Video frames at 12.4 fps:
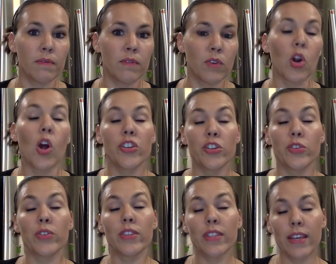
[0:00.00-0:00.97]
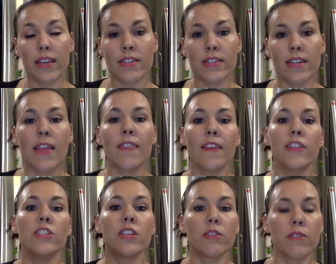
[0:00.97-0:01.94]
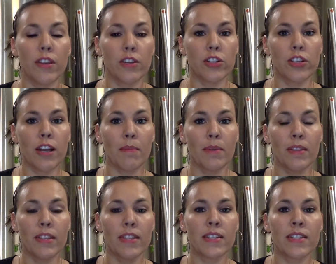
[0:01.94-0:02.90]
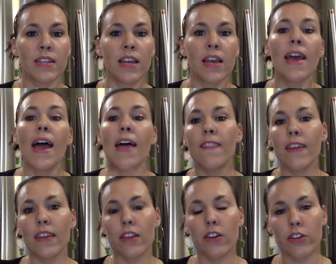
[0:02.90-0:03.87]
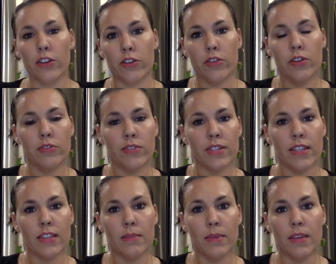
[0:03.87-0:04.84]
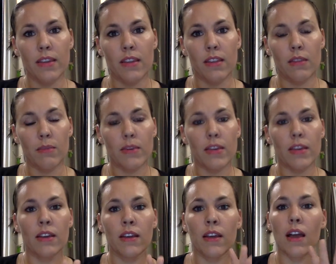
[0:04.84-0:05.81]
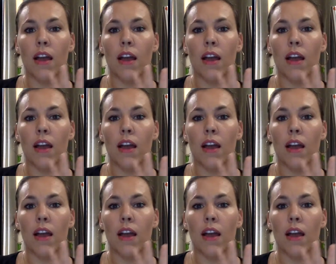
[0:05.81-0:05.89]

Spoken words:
or on your list, and then generate your shopping list and then get all your groceries at the beginning of the week.